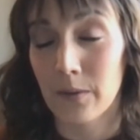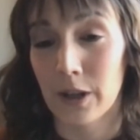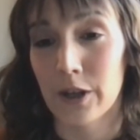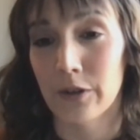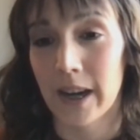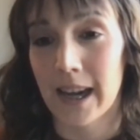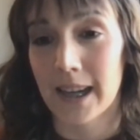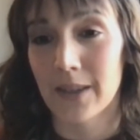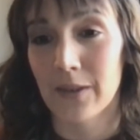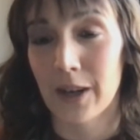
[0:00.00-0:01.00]
really a great
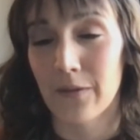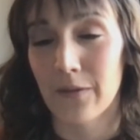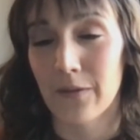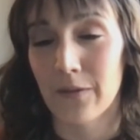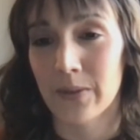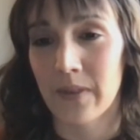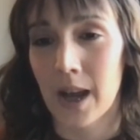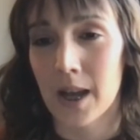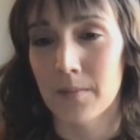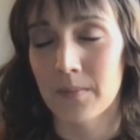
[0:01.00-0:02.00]
activity for those
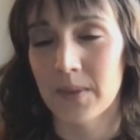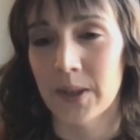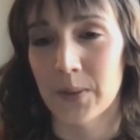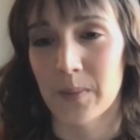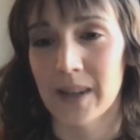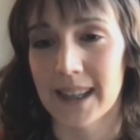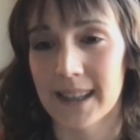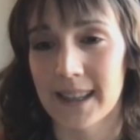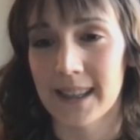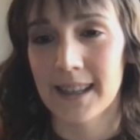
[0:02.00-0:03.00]
um, sensory
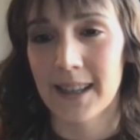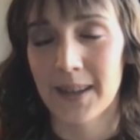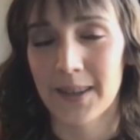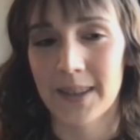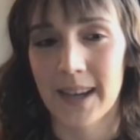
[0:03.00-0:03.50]
processing skills.